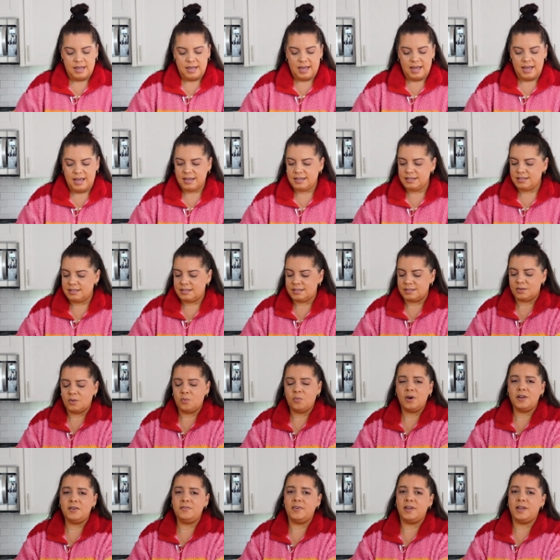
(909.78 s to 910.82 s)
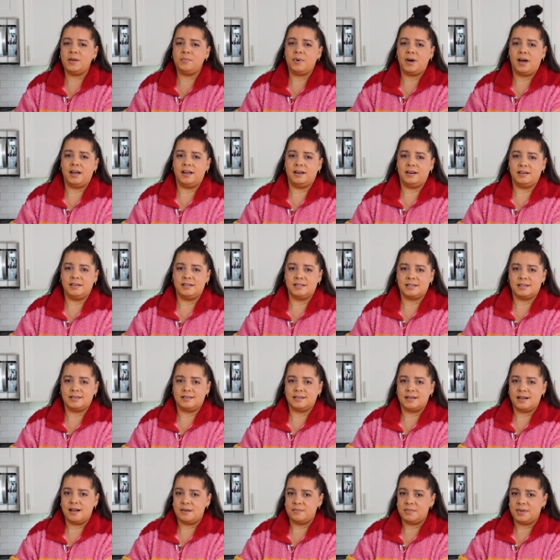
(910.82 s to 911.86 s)
And what vampire is
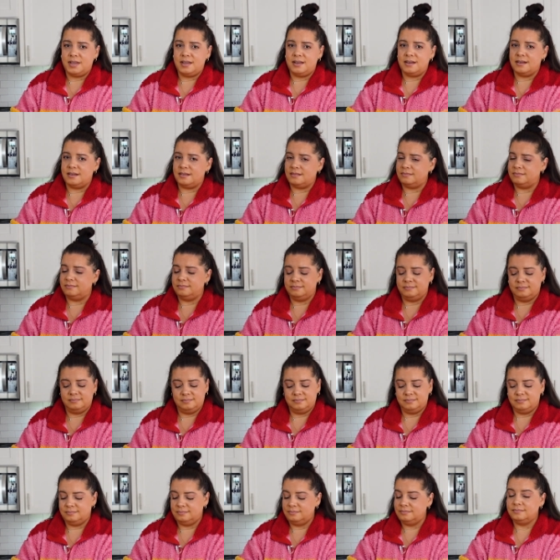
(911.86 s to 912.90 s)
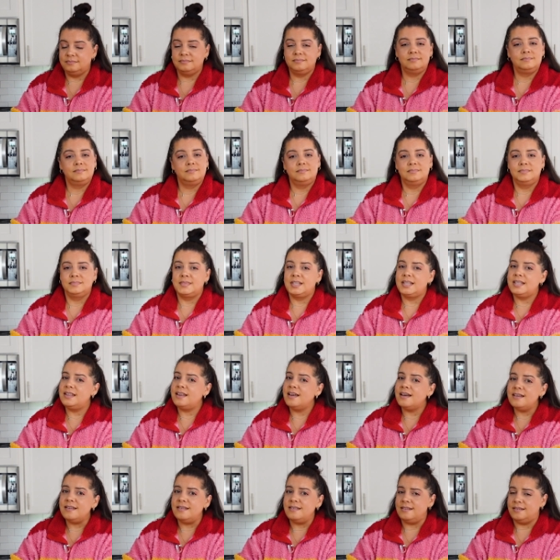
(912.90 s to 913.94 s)
going to come here?
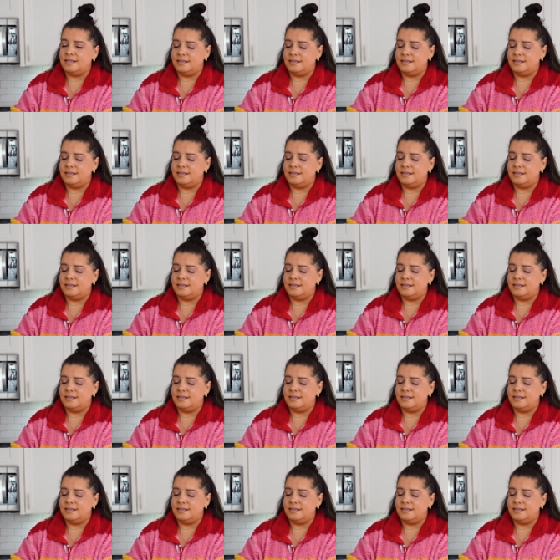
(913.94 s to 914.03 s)
None.